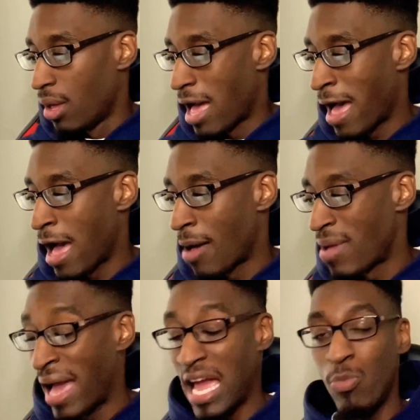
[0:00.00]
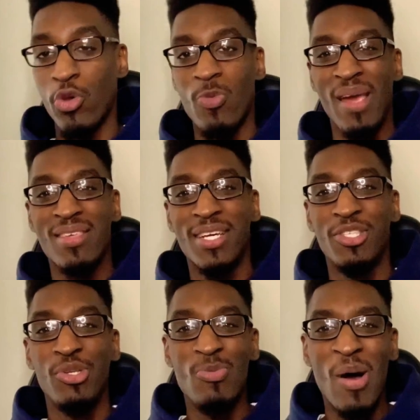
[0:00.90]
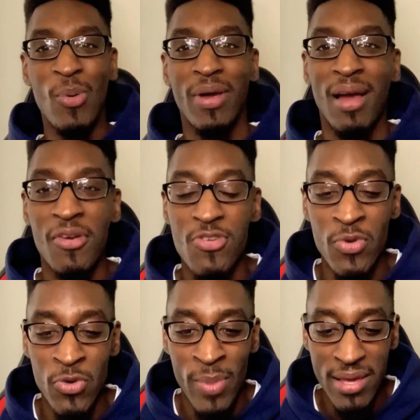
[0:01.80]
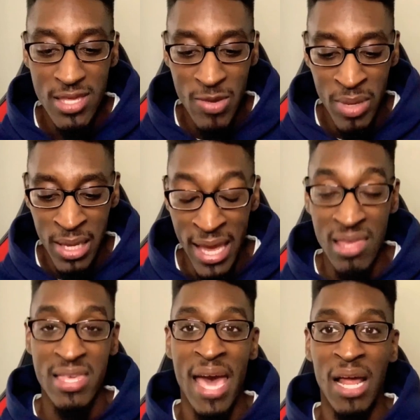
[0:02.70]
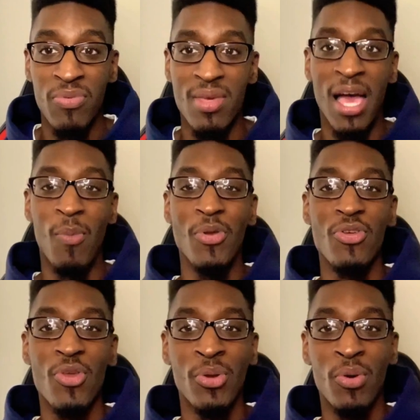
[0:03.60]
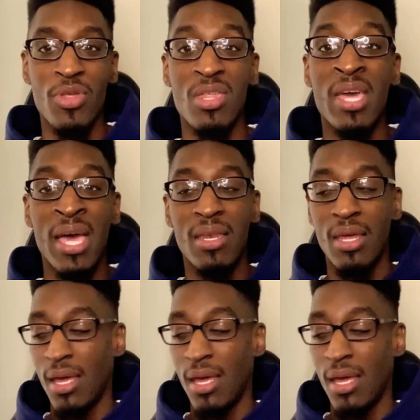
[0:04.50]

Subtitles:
I got more space here to do my workouts, so you may see me inside, outside. We just don't know just yet.